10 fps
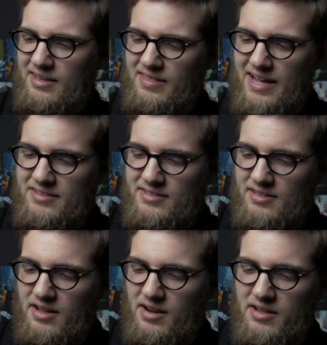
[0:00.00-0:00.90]
that's
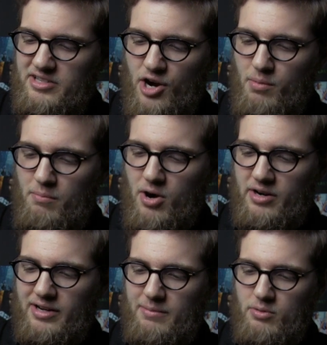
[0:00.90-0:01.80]
a terrible
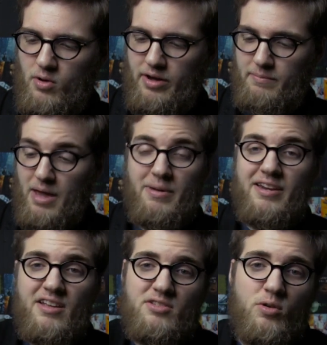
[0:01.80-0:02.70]
marketing ploy. Maybe
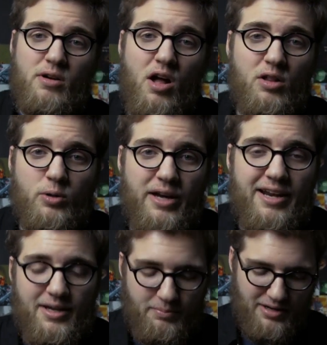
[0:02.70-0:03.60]
it is all
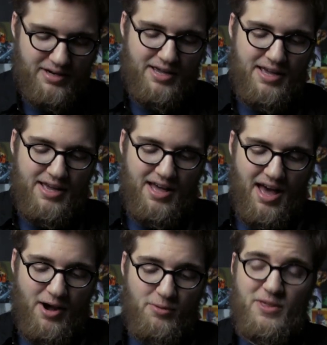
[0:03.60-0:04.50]
organic, but
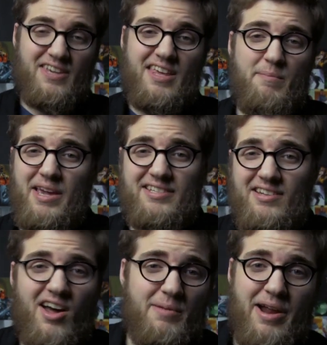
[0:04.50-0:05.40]
I don't think that makes
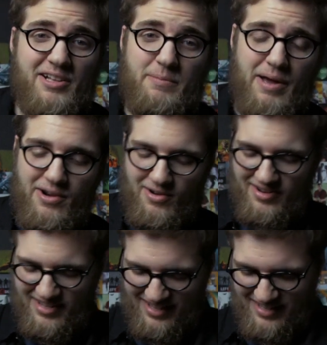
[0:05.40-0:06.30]
it automatically better.
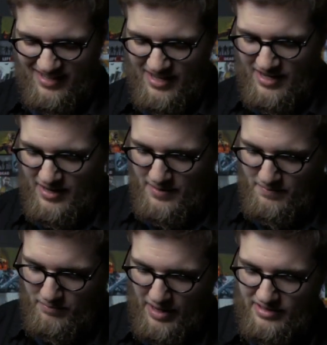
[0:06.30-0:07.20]

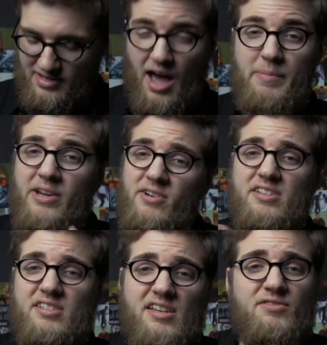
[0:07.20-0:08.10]
But I'm here to
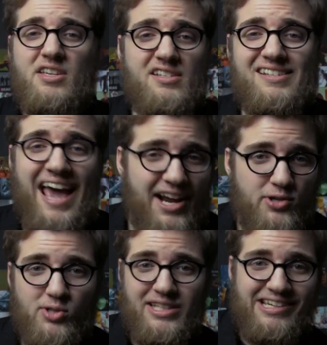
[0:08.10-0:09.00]
see if this is
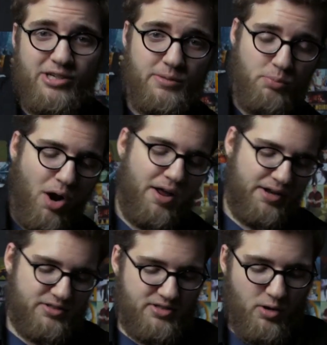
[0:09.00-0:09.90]
actually a good
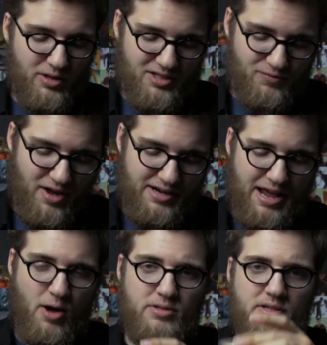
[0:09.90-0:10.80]
product, so let's find
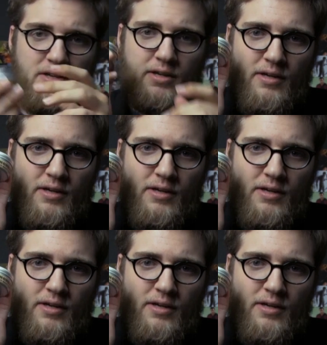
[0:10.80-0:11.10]
out.